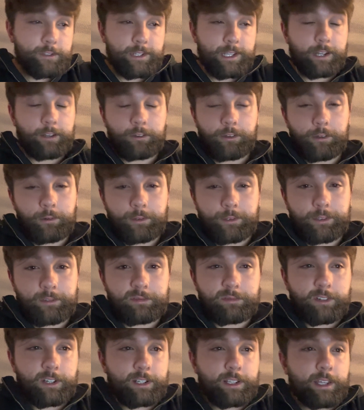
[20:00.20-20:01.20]
I don't know what the
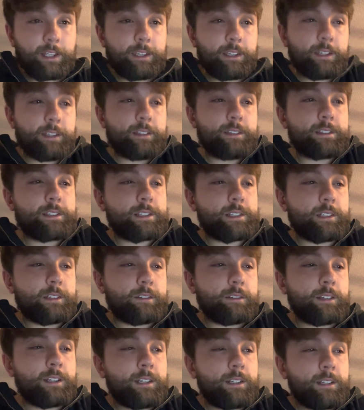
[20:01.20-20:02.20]
fuck I did.
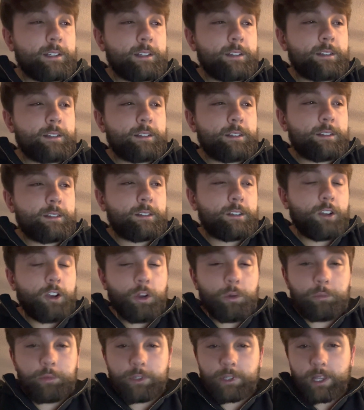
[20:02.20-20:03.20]
So,
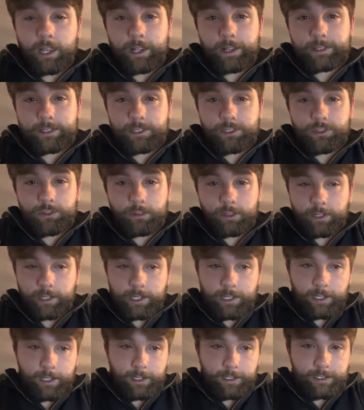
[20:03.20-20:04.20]
hope you guys enjoy the
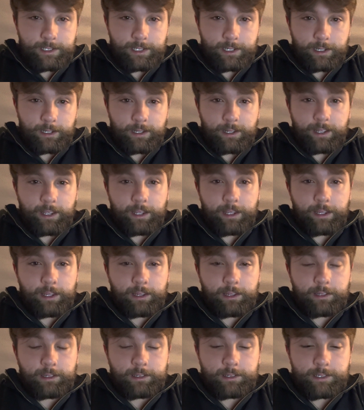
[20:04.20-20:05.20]
content,
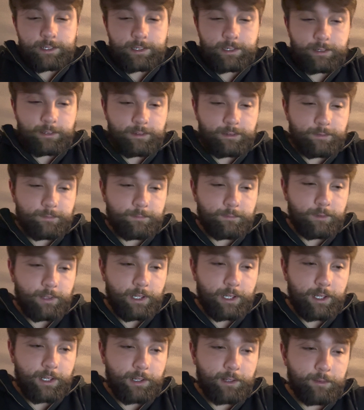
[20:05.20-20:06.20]
and
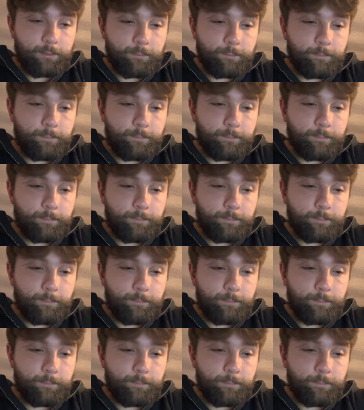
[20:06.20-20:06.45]
I